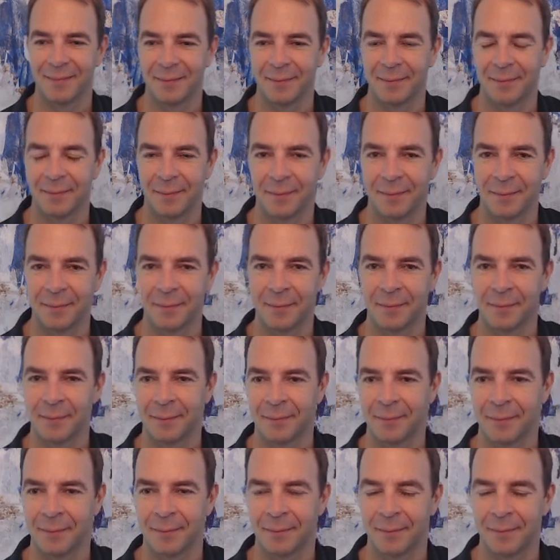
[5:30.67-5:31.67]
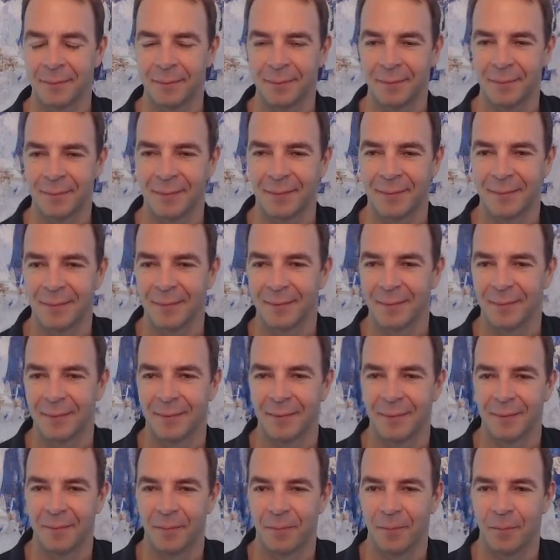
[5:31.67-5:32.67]

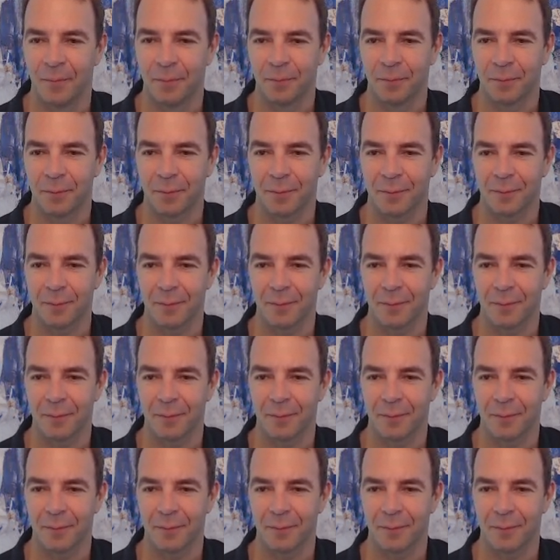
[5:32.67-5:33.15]
(not speaking)